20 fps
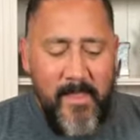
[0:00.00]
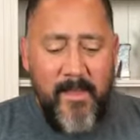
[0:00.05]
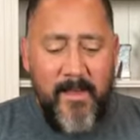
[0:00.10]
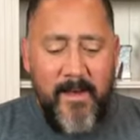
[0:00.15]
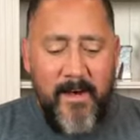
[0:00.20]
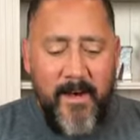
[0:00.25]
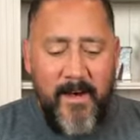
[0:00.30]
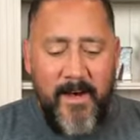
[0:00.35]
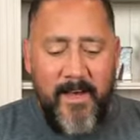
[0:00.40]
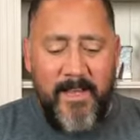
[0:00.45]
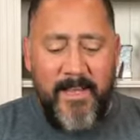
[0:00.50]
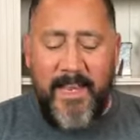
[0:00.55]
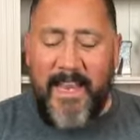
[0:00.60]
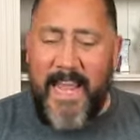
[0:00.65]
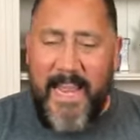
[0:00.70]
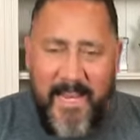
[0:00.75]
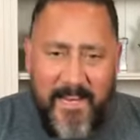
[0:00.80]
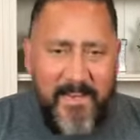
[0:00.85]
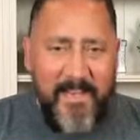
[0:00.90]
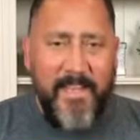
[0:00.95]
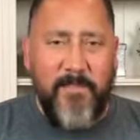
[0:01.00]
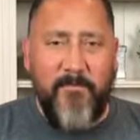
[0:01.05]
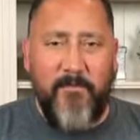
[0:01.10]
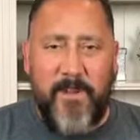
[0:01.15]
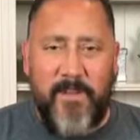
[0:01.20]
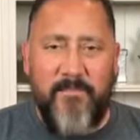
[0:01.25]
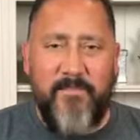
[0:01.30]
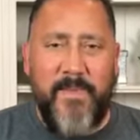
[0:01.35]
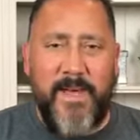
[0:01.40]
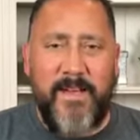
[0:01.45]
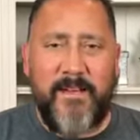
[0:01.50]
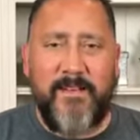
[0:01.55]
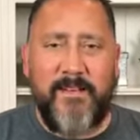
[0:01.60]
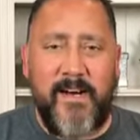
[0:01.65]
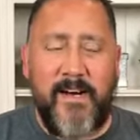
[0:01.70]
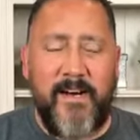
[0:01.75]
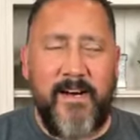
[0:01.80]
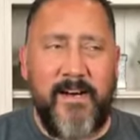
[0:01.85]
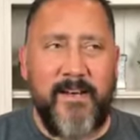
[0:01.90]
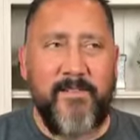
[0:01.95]
uh, lately, we've been
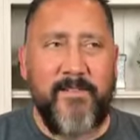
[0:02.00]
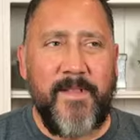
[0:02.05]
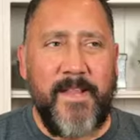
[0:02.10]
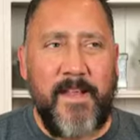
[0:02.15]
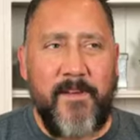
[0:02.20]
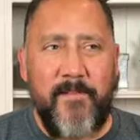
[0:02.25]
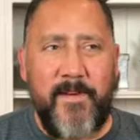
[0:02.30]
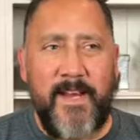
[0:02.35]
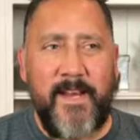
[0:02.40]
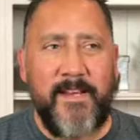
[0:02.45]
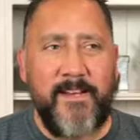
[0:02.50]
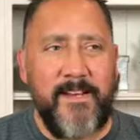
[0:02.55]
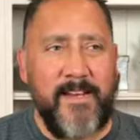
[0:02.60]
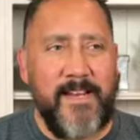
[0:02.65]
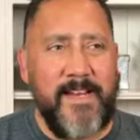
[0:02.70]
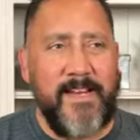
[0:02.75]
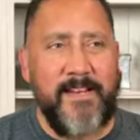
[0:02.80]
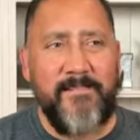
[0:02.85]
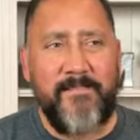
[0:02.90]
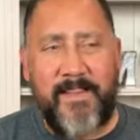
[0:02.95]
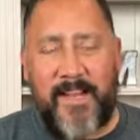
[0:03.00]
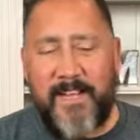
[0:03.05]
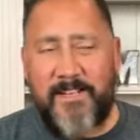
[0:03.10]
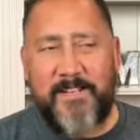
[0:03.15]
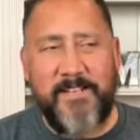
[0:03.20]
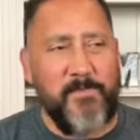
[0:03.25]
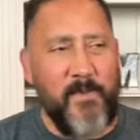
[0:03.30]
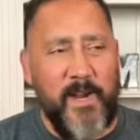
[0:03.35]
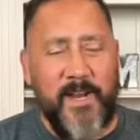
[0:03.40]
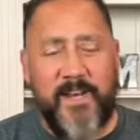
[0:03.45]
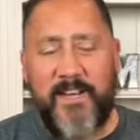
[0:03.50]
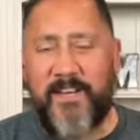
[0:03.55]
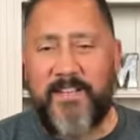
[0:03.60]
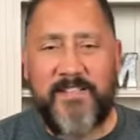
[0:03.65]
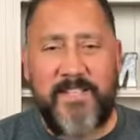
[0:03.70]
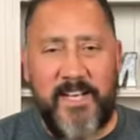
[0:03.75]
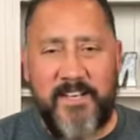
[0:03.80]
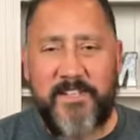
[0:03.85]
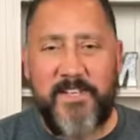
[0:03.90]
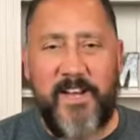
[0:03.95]
uh, hearing, and I just wanted to
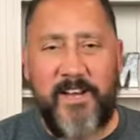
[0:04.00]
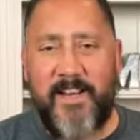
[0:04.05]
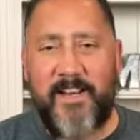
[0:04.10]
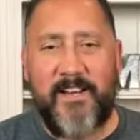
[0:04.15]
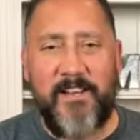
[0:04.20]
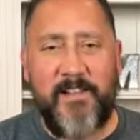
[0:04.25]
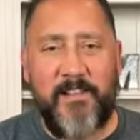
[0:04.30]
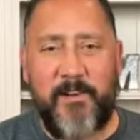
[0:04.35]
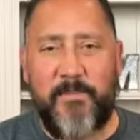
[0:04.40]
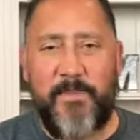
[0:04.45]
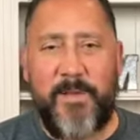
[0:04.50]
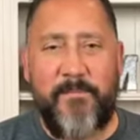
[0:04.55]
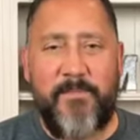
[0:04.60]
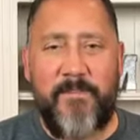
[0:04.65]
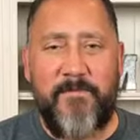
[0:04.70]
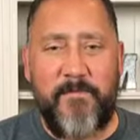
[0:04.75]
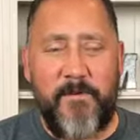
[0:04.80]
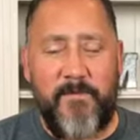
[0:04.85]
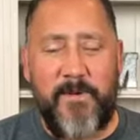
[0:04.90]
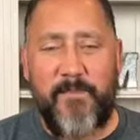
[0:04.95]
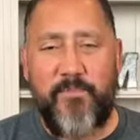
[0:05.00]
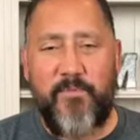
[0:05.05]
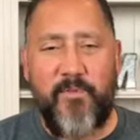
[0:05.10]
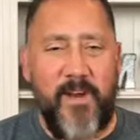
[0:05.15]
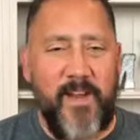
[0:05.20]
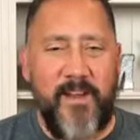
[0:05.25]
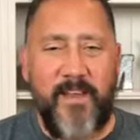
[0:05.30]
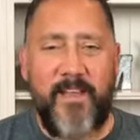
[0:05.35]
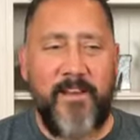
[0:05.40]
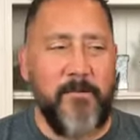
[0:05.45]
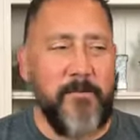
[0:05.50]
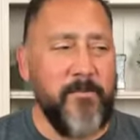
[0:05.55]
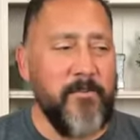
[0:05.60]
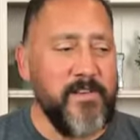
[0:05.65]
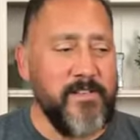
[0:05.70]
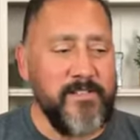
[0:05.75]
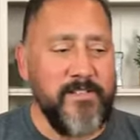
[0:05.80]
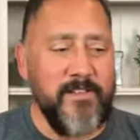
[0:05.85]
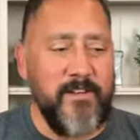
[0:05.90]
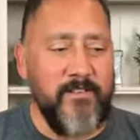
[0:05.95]
touch on it a little bit before we pray and get into
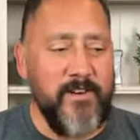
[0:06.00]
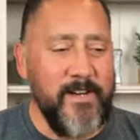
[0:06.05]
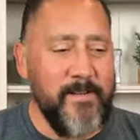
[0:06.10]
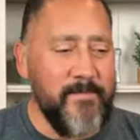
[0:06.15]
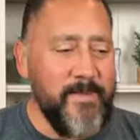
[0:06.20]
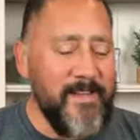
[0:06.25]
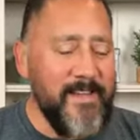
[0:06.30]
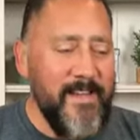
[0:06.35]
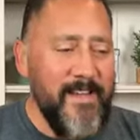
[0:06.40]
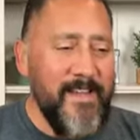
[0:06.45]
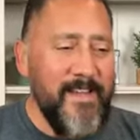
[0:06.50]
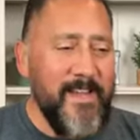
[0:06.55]
our story.